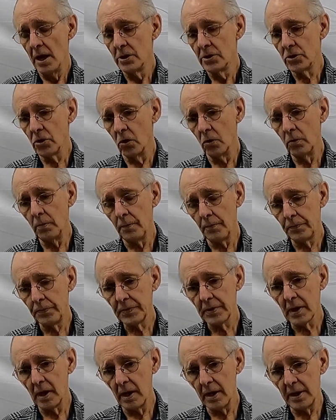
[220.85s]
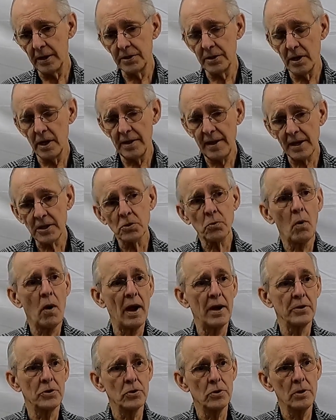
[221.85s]
So that's
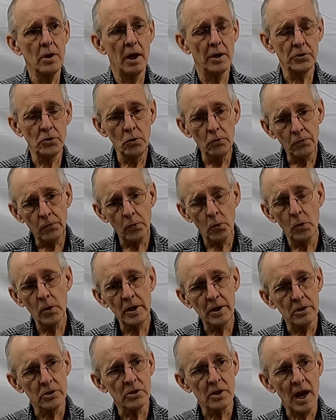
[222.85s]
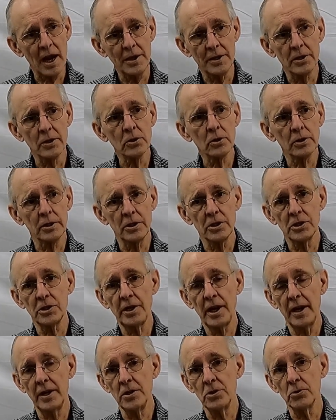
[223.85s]
why 240 is not nearly as
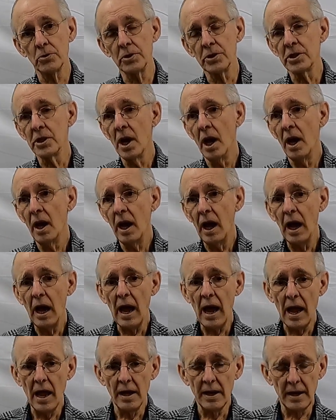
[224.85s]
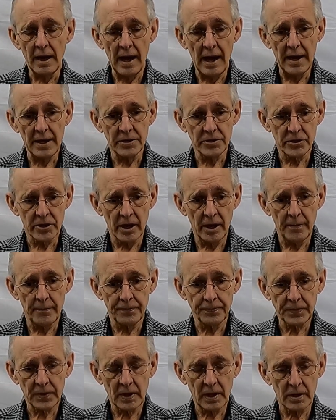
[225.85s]
dangerous as
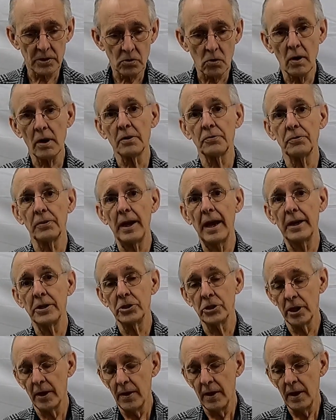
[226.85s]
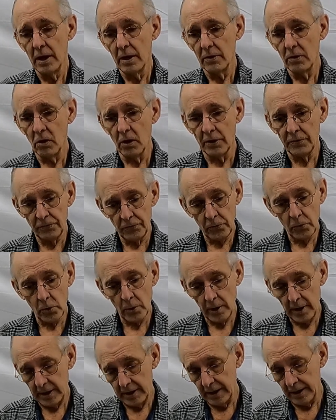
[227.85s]
arc flash on
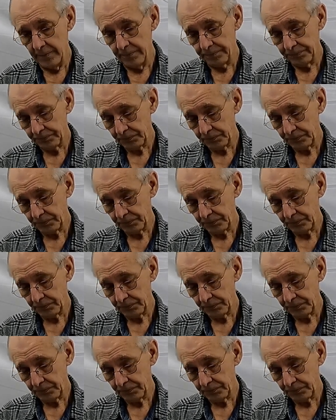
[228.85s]
480.